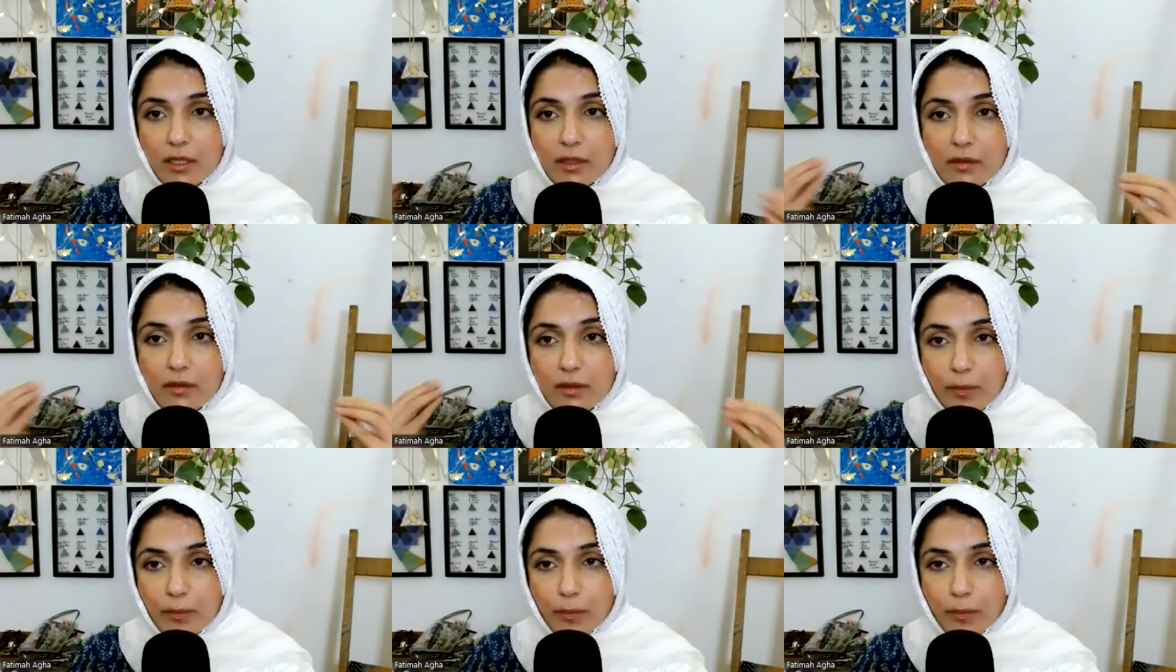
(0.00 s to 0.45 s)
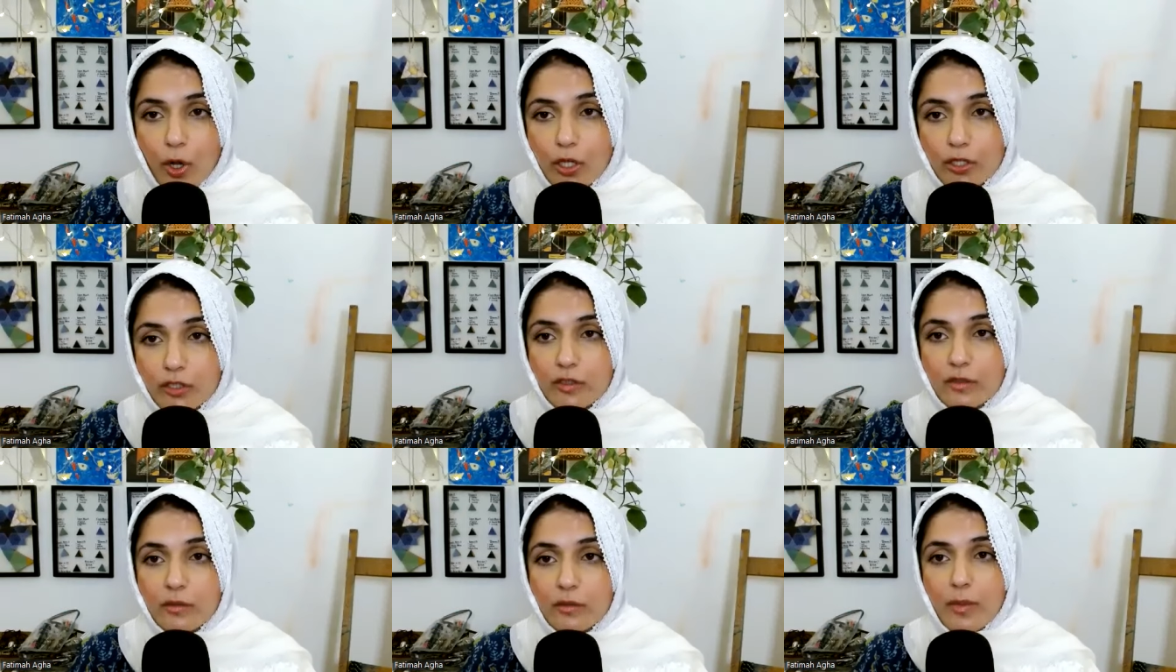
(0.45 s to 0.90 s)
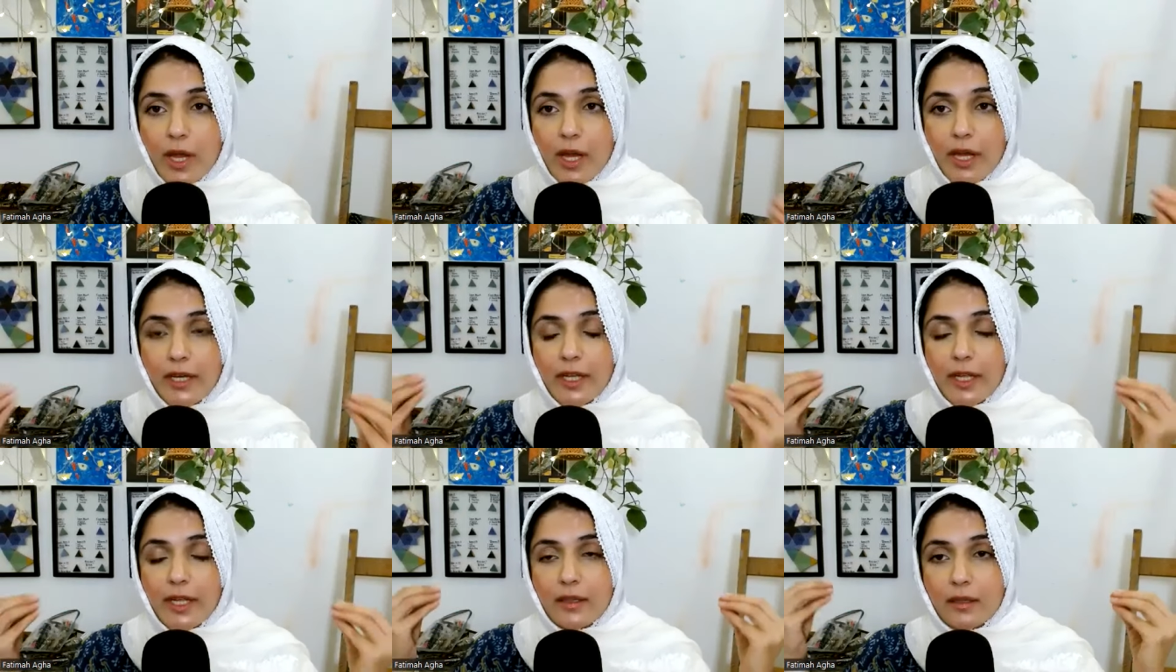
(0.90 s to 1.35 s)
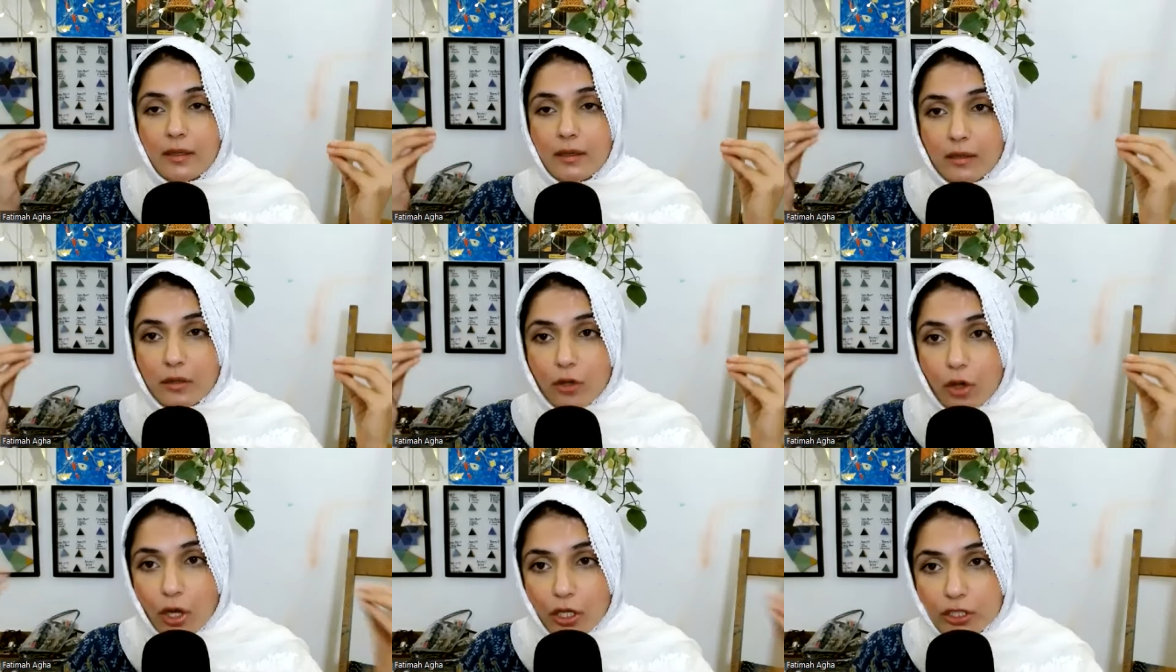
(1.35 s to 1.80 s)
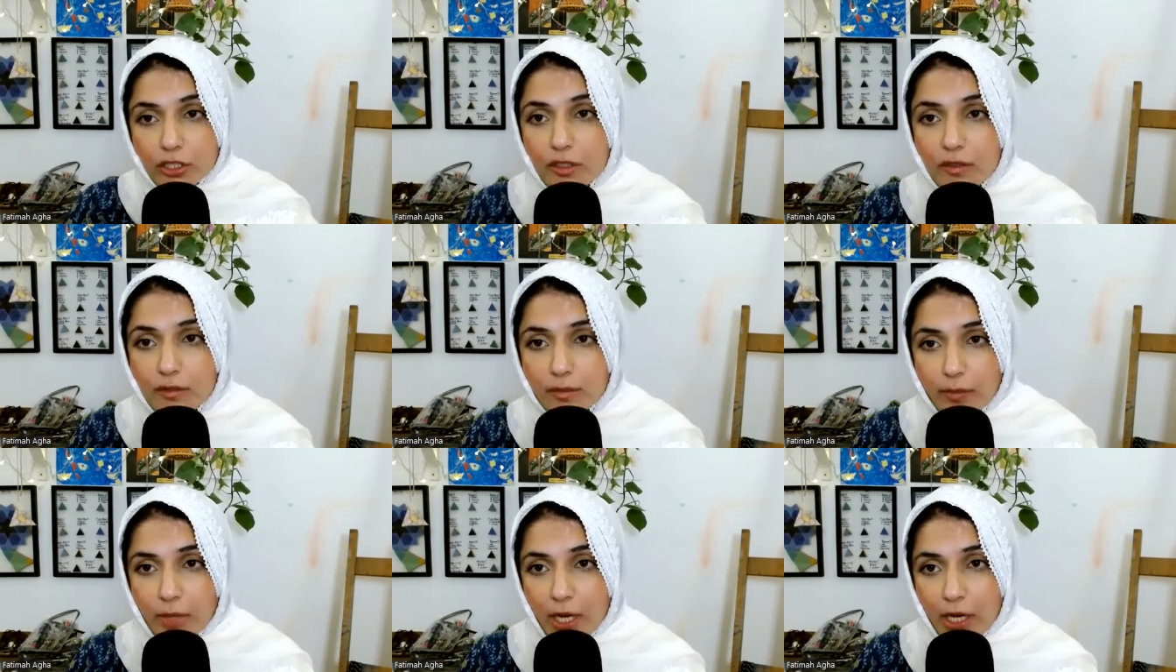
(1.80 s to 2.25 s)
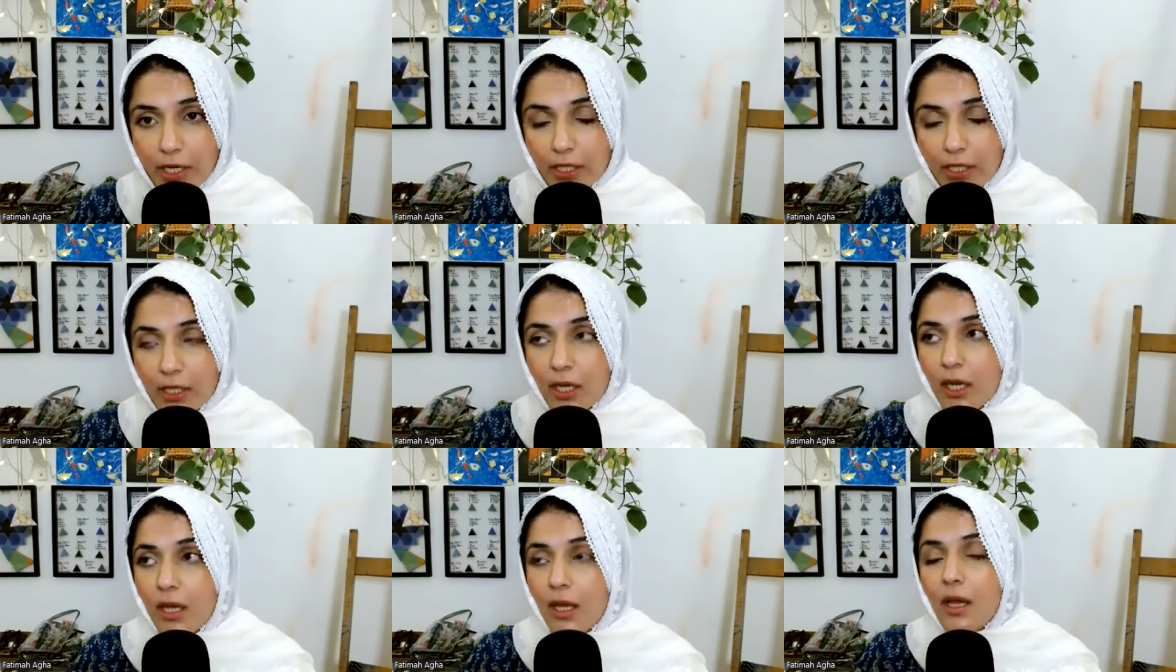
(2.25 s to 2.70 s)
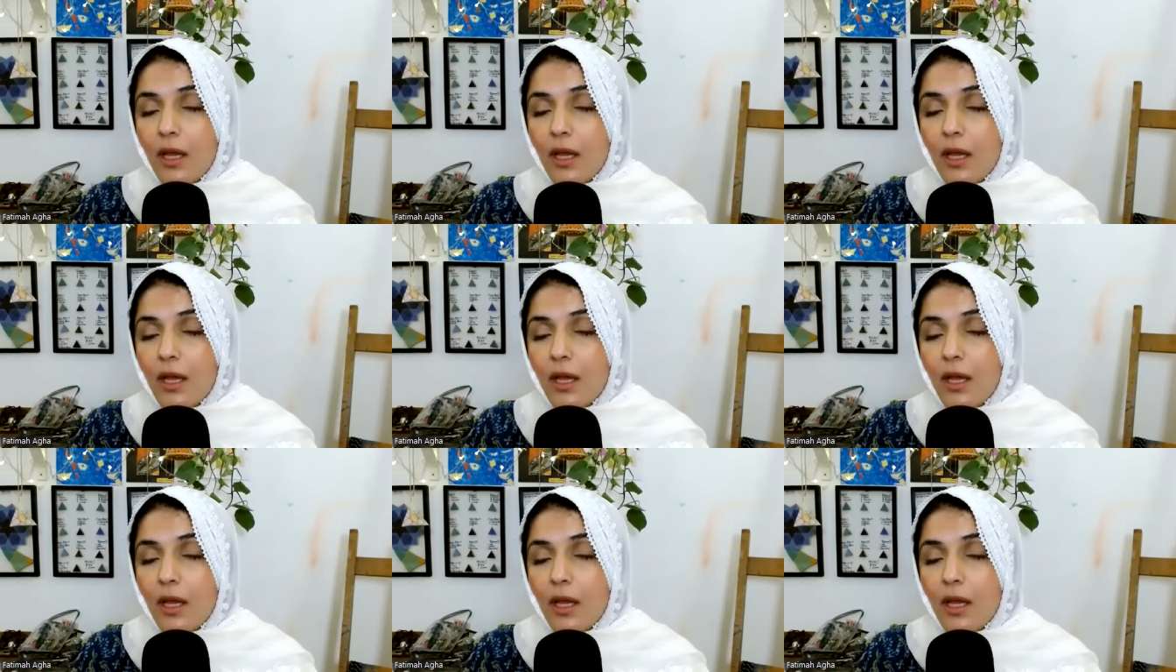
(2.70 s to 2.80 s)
the subconscious mind and the conscious mind,